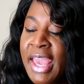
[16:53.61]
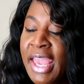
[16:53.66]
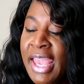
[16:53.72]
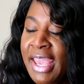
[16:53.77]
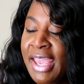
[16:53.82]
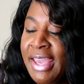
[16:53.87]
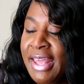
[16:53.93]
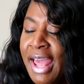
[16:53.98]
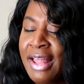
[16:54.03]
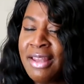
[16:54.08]

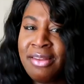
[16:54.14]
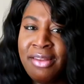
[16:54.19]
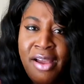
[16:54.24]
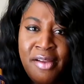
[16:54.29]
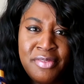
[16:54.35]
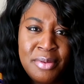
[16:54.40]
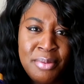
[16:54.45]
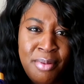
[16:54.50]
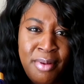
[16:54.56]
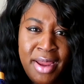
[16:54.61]
and i
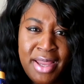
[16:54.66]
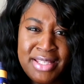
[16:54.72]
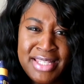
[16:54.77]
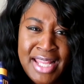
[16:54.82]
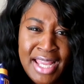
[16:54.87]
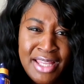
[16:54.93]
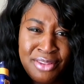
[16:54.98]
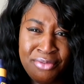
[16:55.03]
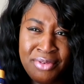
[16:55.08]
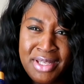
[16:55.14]
love the price
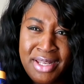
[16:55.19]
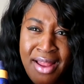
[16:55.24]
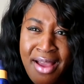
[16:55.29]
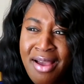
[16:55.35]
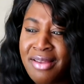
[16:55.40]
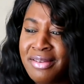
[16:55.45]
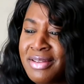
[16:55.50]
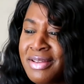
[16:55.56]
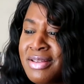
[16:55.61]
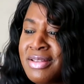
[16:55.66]
like three
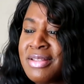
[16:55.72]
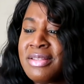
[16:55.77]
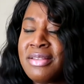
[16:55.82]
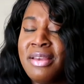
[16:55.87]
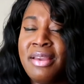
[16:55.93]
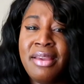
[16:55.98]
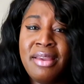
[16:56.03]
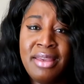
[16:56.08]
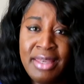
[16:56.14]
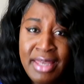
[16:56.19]
dollars
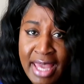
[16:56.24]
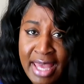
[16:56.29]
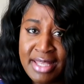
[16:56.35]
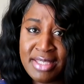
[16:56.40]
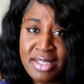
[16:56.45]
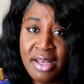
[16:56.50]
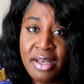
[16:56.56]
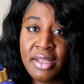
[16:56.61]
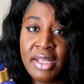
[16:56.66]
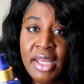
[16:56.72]

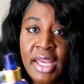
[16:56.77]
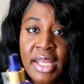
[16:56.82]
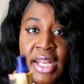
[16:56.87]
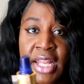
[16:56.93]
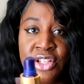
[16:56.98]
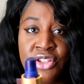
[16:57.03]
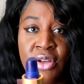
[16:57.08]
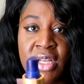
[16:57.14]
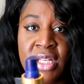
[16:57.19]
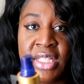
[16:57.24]
yes honey and
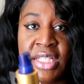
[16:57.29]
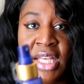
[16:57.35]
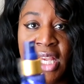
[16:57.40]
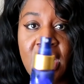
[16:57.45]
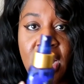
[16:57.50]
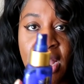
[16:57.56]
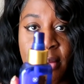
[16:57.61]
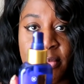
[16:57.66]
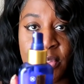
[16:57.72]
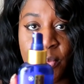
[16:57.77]
as you can see
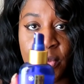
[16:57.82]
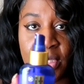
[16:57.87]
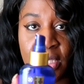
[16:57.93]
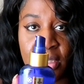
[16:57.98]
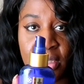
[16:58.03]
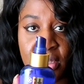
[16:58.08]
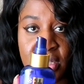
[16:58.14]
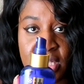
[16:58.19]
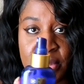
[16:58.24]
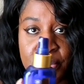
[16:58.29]
it comes with a
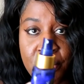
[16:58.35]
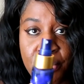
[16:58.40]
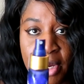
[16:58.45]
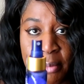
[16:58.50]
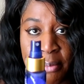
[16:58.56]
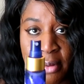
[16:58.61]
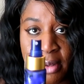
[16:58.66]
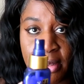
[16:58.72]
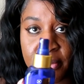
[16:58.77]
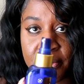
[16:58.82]
little
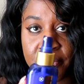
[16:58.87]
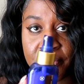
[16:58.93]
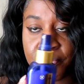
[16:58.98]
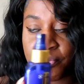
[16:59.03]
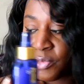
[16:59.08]
spray pump